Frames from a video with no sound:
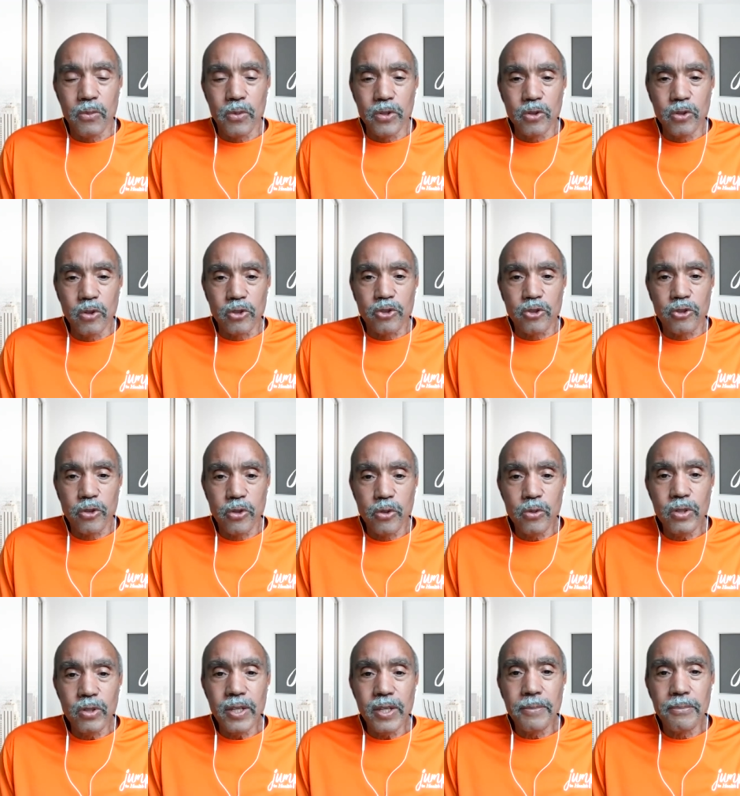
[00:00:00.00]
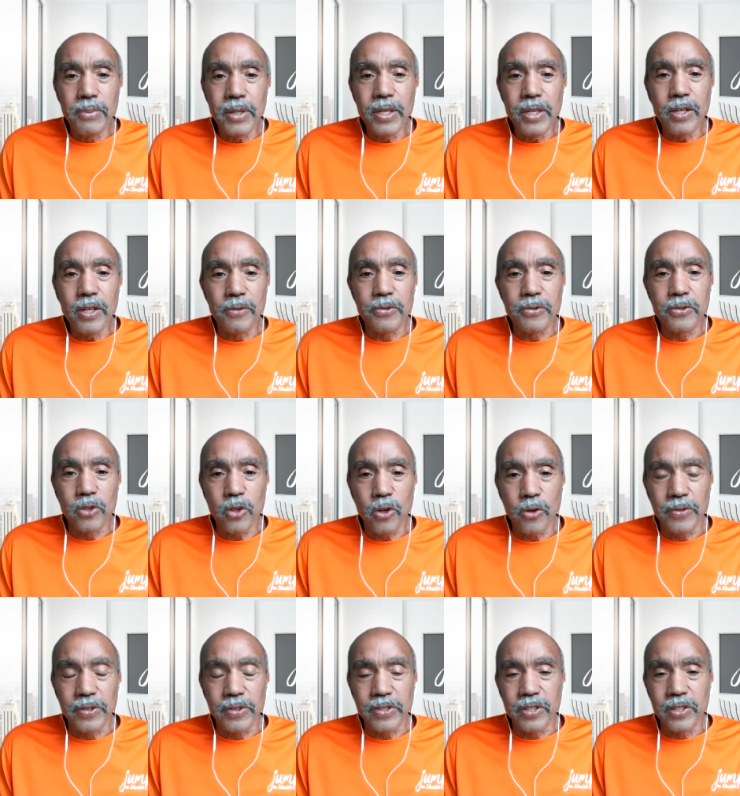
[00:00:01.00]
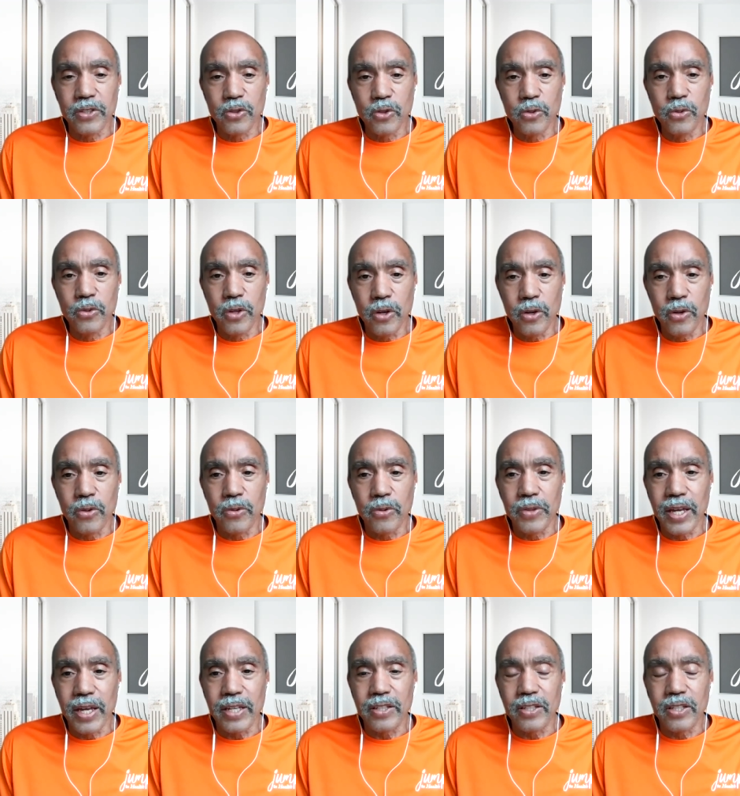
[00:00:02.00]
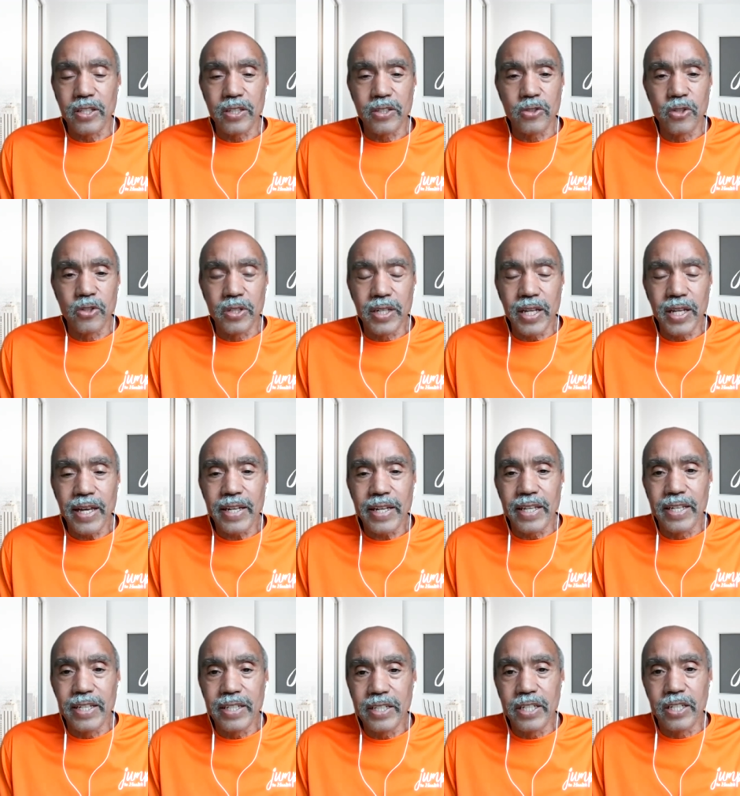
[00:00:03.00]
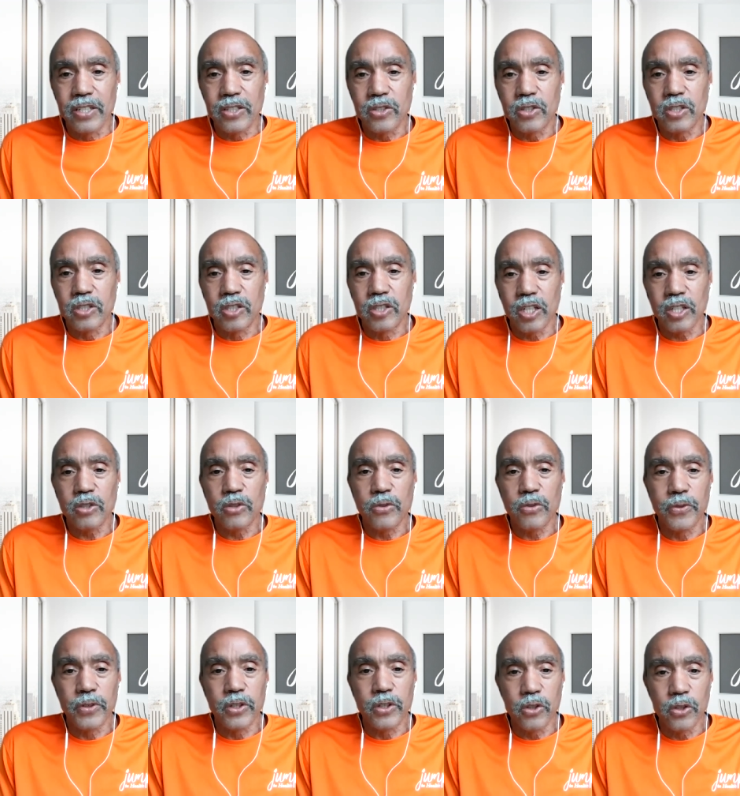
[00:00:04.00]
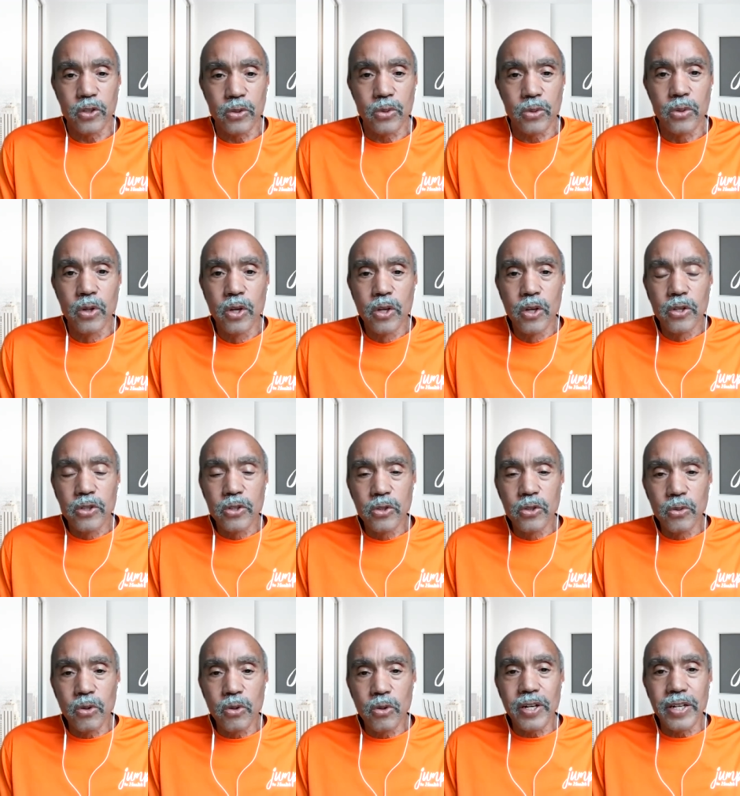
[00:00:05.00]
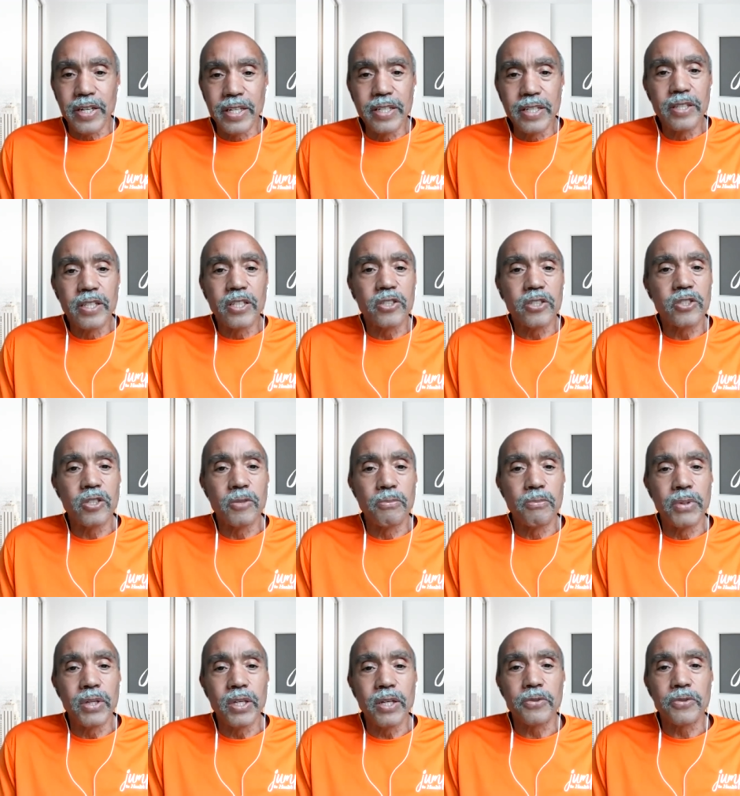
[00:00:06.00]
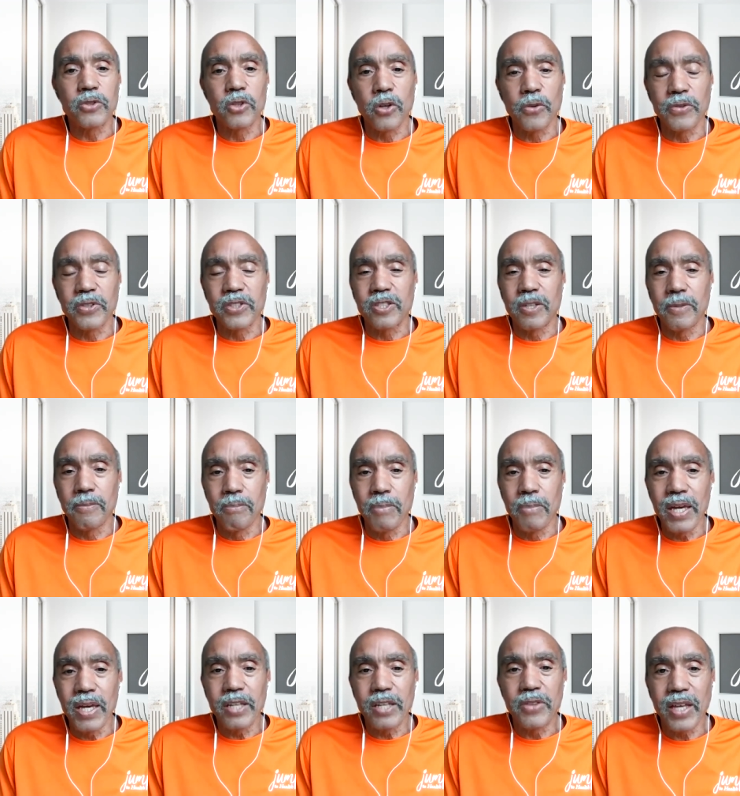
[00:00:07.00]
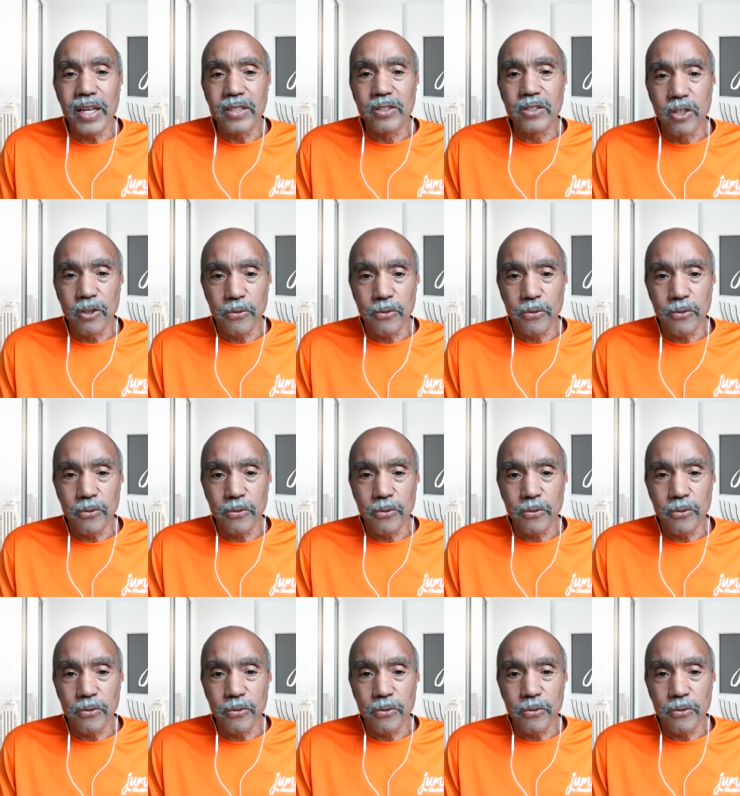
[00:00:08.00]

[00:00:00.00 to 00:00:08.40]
When you are truly being of service and you know that you're not in this just for you, you are in this to be of service, to make that